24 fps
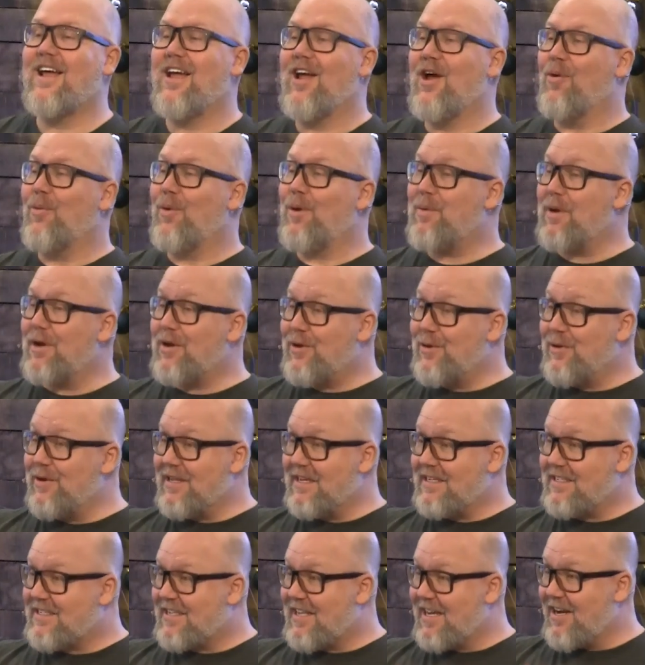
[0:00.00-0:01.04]
We've been doing
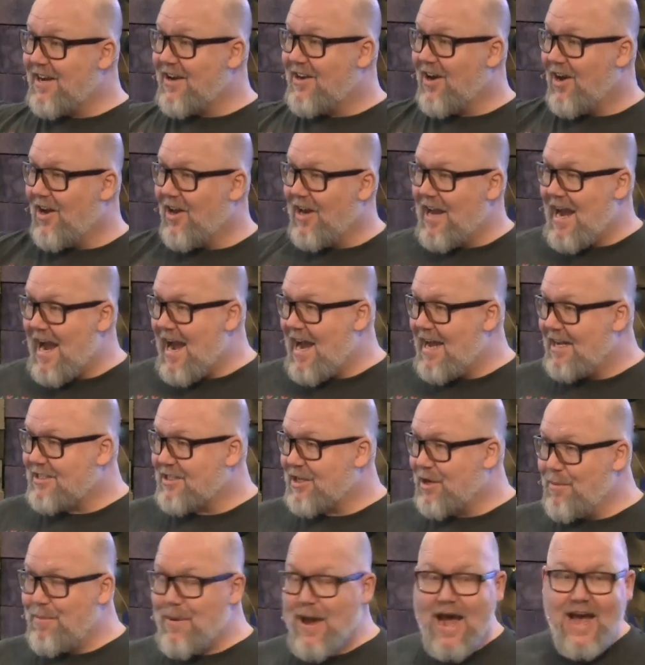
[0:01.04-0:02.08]
this thing called Ask
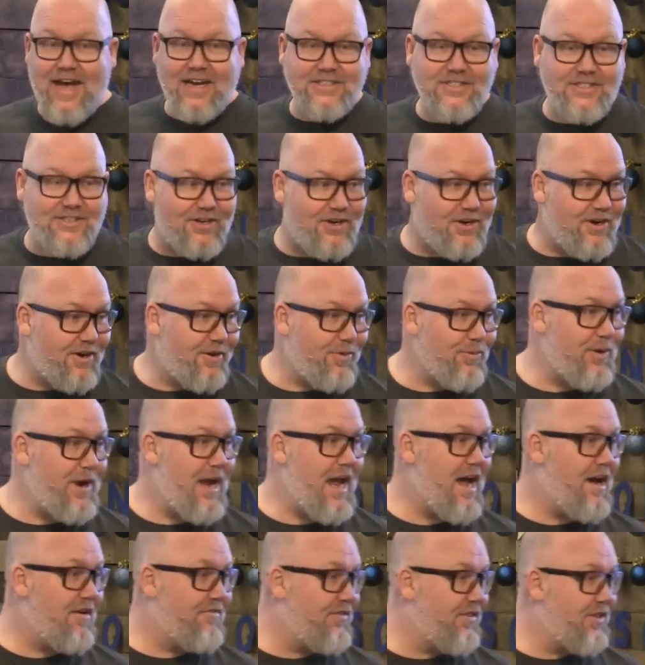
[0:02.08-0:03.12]
a Pastor. We
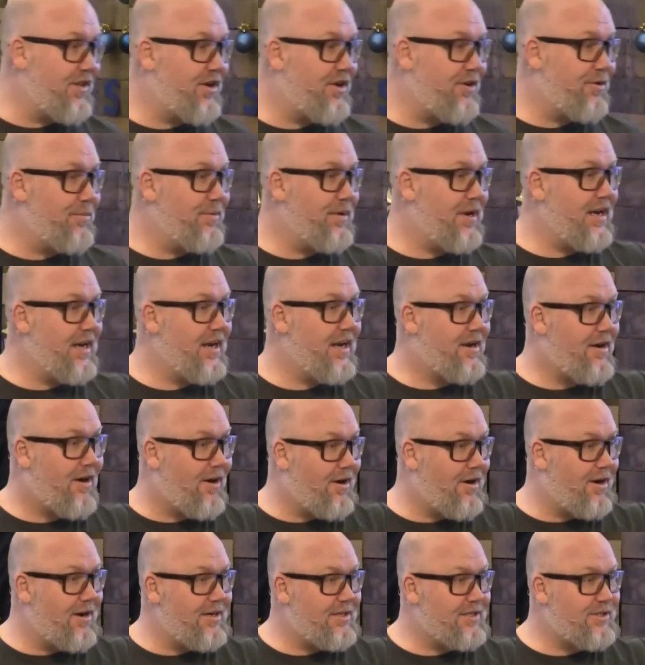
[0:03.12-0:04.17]
have little bitty
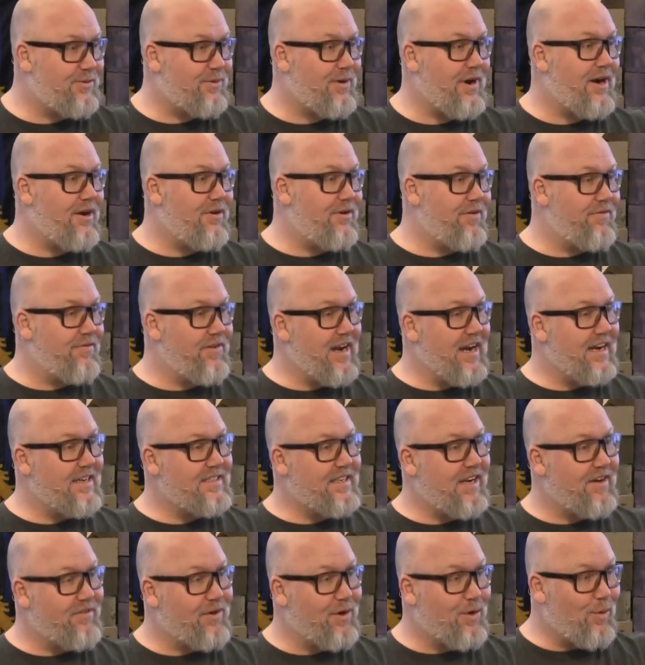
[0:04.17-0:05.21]
cards around. If you guys
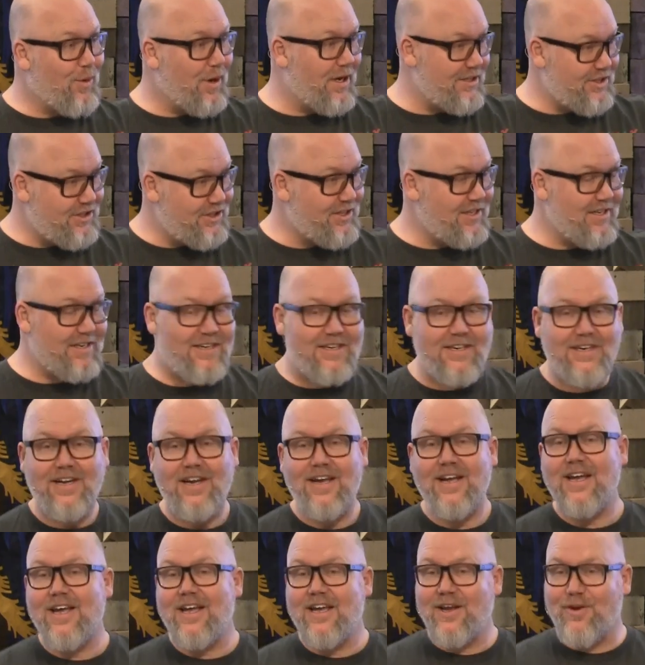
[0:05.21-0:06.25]
have a question,
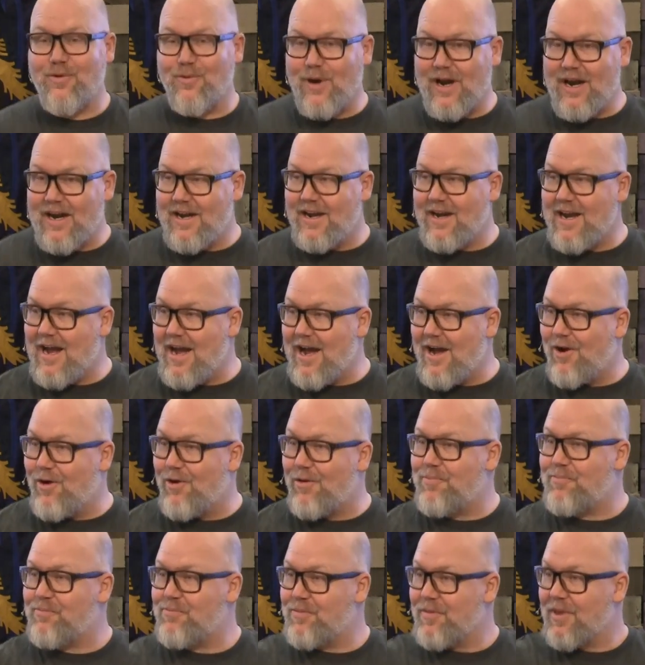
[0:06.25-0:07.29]
you can write it
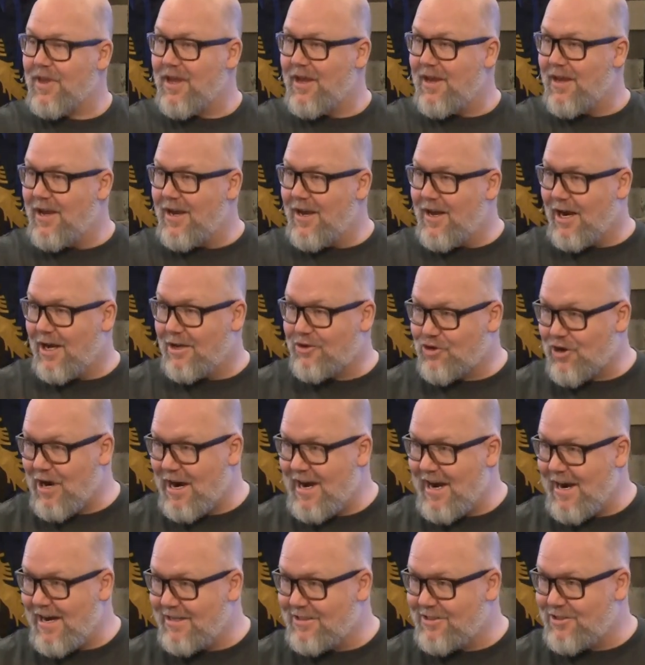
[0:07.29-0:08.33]
down, and I'll try
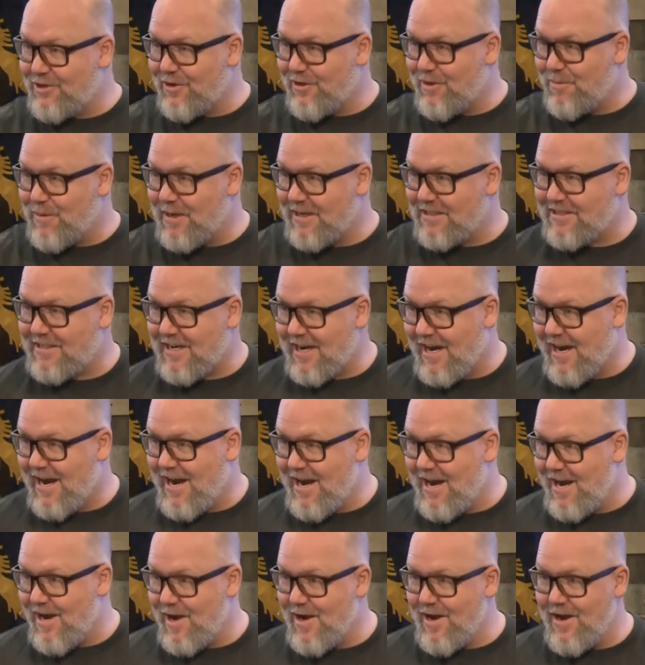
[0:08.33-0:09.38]
to answer it the best I
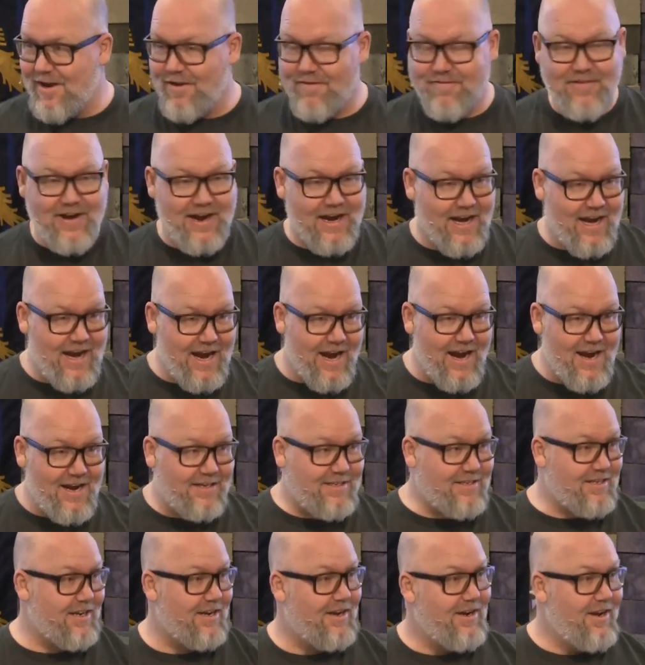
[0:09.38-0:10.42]
can. If I
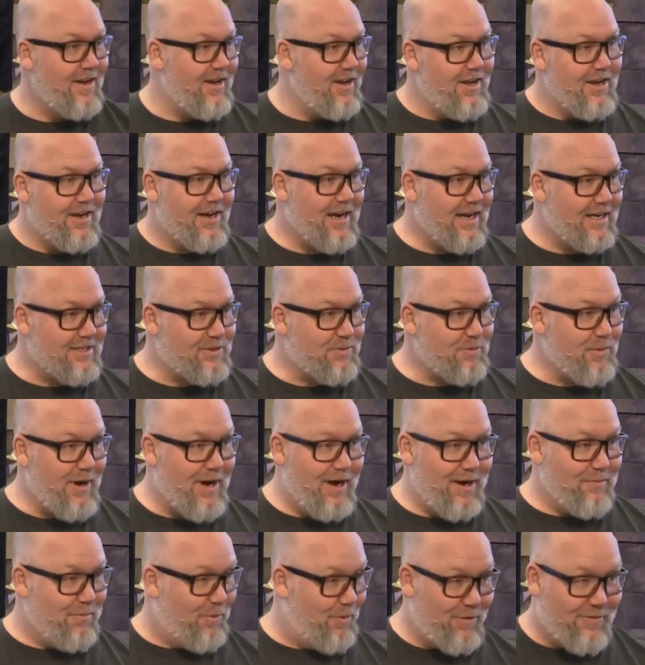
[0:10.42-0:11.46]
can't, guess
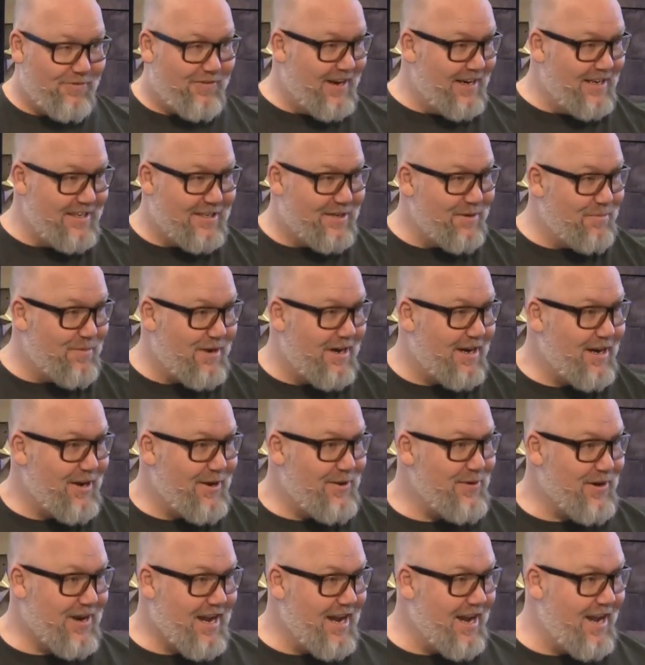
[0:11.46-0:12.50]
what? We'll find somebody
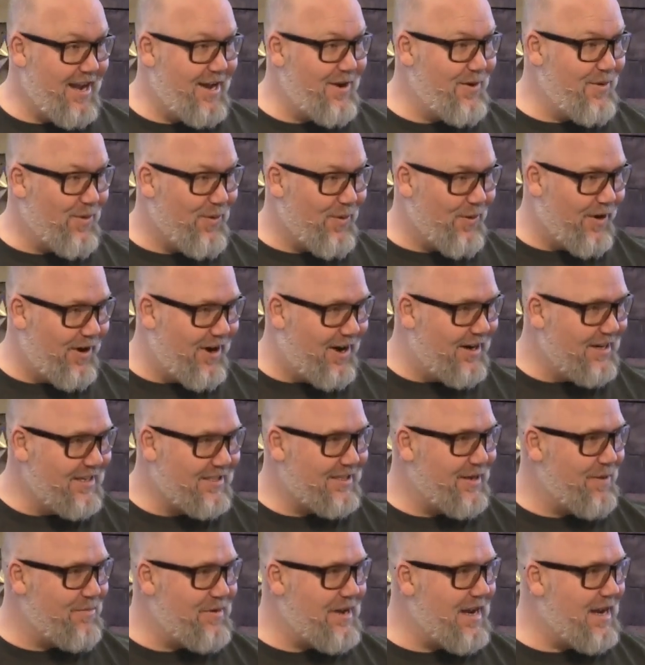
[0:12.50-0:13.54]
who can, or
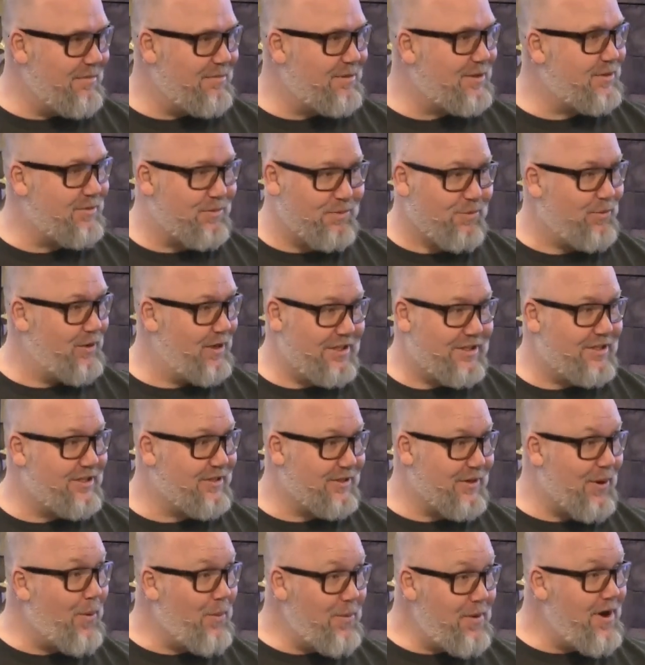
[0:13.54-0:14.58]
sometimes we just
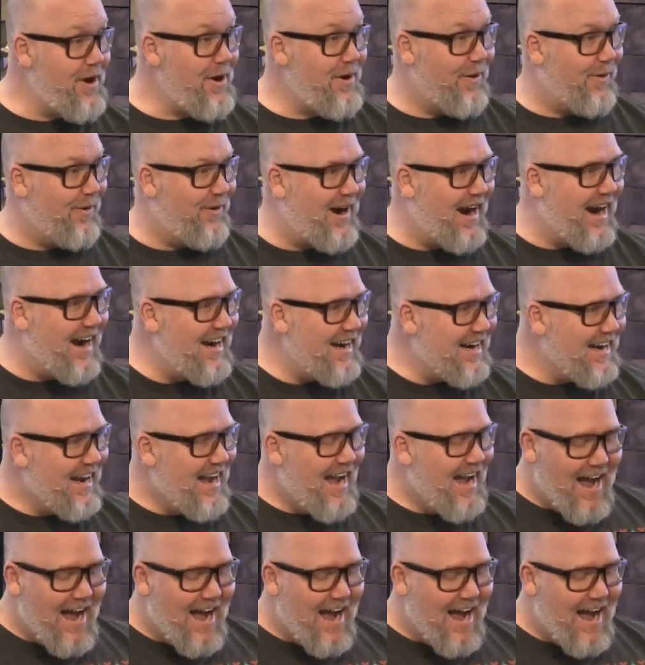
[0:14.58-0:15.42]
don't know, right?